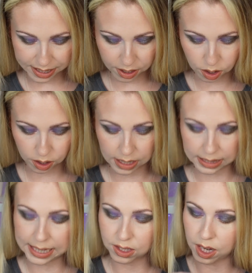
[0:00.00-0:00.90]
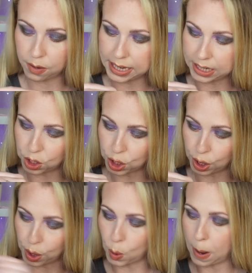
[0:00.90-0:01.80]
inner corner, let's go
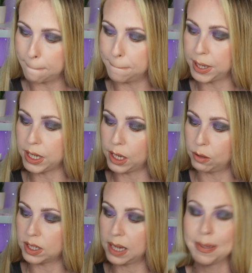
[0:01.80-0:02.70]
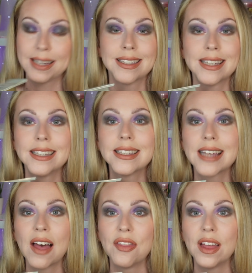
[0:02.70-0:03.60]
into Beauty because it's
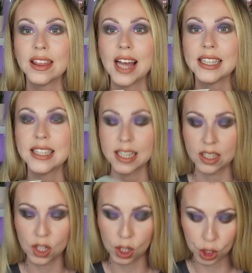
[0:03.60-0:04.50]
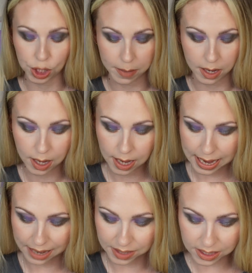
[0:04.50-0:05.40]
the lightest shimmer.
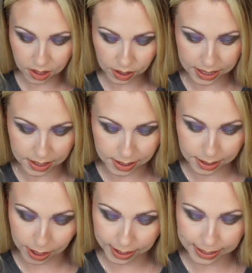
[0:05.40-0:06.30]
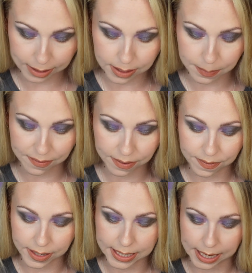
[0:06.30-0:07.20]
And this look is turning out to be very,
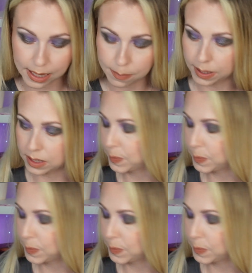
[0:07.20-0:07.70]
very deep. Let's